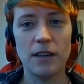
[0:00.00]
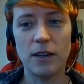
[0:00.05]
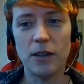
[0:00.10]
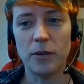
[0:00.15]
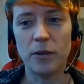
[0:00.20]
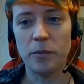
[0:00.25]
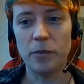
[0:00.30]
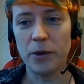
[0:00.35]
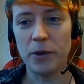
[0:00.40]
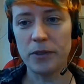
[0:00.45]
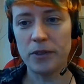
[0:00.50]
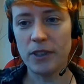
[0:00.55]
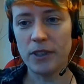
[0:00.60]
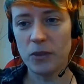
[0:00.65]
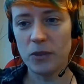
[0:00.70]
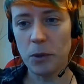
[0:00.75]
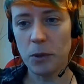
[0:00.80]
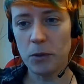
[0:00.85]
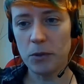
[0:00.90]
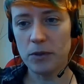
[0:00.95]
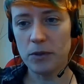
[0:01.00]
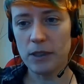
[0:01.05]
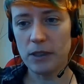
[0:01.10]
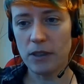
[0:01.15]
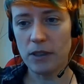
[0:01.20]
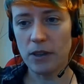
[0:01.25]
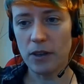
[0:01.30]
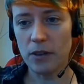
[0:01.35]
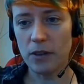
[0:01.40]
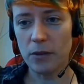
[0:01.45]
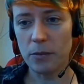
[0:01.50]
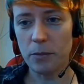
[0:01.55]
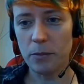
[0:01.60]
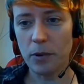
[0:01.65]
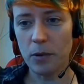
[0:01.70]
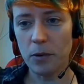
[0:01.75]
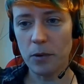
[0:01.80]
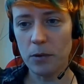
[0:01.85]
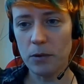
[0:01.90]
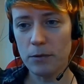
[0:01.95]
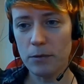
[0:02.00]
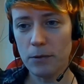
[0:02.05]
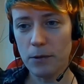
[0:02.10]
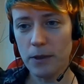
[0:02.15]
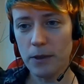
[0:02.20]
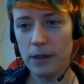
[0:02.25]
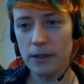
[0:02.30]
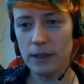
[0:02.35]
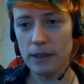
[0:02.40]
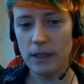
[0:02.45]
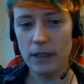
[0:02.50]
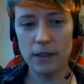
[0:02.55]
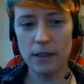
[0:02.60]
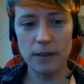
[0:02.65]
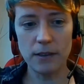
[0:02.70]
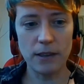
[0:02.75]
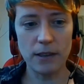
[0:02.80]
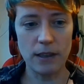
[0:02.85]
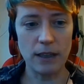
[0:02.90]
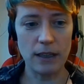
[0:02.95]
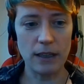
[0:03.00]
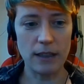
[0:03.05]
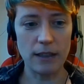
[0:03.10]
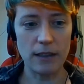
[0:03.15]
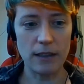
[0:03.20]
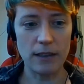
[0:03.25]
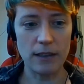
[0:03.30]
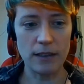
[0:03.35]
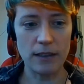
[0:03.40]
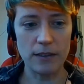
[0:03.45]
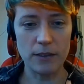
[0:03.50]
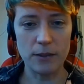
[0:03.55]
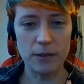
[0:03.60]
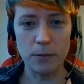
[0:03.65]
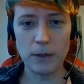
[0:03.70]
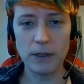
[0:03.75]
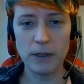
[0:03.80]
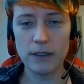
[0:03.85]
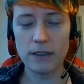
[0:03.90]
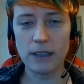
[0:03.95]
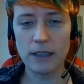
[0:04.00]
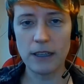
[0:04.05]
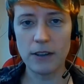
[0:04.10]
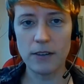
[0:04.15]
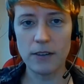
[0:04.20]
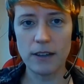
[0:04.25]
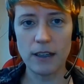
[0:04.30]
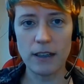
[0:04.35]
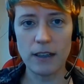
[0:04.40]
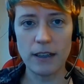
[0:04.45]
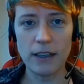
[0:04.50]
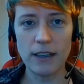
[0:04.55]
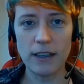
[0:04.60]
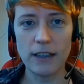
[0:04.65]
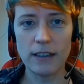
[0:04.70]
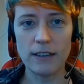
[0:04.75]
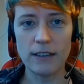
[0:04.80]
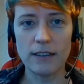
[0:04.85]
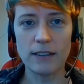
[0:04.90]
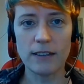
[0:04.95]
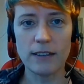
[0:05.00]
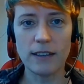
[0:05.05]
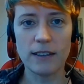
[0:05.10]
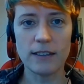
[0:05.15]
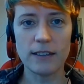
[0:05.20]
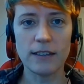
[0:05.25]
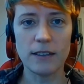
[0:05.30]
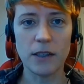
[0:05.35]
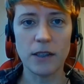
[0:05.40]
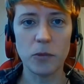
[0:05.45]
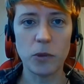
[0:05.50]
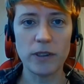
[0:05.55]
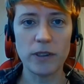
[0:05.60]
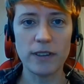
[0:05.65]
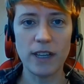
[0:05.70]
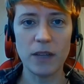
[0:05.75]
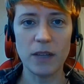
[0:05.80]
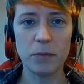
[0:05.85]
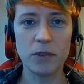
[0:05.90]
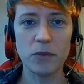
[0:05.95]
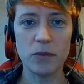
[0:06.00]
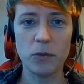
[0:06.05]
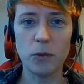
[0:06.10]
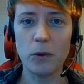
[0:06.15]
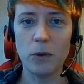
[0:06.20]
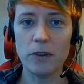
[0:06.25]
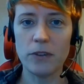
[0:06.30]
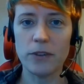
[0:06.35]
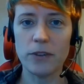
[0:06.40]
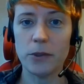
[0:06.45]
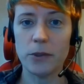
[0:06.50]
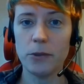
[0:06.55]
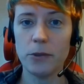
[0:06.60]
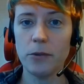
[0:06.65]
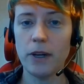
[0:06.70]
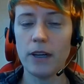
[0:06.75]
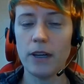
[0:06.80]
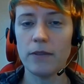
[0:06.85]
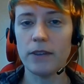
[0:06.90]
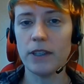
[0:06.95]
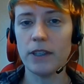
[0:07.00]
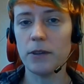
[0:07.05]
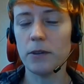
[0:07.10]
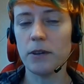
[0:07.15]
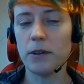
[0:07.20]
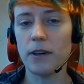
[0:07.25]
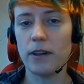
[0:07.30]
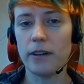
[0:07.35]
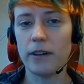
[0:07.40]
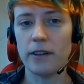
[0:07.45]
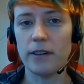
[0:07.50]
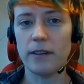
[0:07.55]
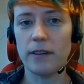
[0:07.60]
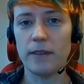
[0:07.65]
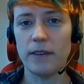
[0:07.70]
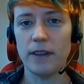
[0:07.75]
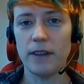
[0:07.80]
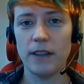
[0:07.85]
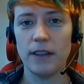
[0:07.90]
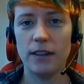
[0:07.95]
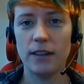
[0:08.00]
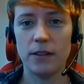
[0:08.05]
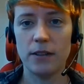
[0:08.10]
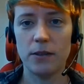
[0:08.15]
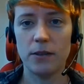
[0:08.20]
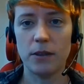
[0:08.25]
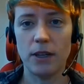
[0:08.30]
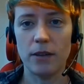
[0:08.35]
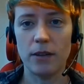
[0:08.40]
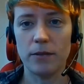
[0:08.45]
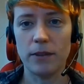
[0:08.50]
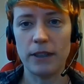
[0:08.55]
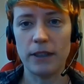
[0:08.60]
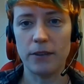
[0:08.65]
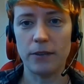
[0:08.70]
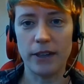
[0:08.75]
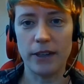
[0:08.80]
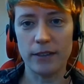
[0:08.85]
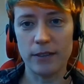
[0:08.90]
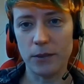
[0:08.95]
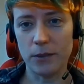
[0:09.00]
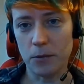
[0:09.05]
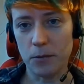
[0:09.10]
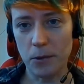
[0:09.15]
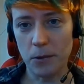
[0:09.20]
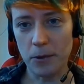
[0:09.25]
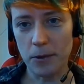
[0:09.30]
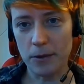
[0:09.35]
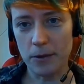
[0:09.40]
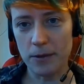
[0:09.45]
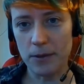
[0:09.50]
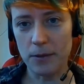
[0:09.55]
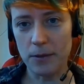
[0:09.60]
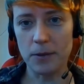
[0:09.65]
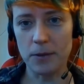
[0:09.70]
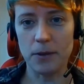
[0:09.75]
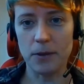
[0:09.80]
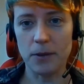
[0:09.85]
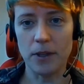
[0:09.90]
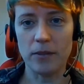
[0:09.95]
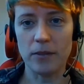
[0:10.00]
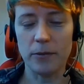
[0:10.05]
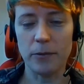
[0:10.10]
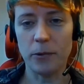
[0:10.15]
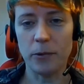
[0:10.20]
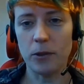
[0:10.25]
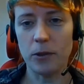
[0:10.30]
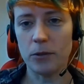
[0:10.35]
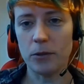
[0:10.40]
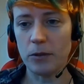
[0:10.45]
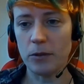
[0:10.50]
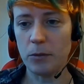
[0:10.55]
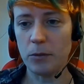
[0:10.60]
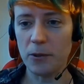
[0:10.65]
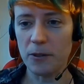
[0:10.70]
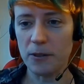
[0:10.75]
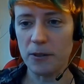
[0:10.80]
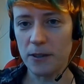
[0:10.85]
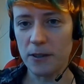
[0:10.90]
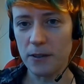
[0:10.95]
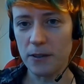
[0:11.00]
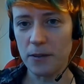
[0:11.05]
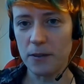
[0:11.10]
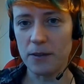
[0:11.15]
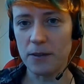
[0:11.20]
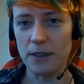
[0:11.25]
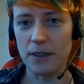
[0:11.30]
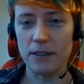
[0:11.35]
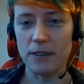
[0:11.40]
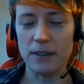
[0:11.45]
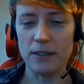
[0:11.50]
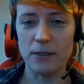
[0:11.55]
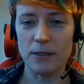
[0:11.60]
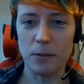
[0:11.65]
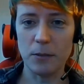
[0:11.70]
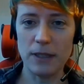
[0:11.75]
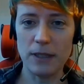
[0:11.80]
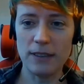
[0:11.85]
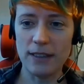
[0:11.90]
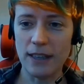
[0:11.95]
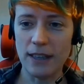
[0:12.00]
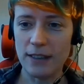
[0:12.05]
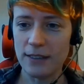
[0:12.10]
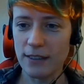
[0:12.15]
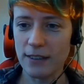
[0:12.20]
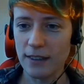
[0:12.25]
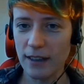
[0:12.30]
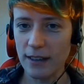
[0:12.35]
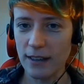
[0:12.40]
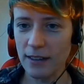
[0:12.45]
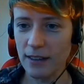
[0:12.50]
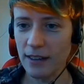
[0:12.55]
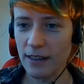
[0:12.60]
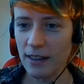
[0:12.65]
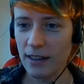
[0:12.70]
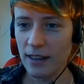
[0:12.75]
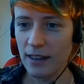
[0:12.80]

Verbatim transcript: Uh, Mercy has posted another poll for us here. Uh, so please click on that link and it says, uh, what types of walls do you have in your garden? Do you have like dry stone walls or do you have walls with mortar or such? So please answer that.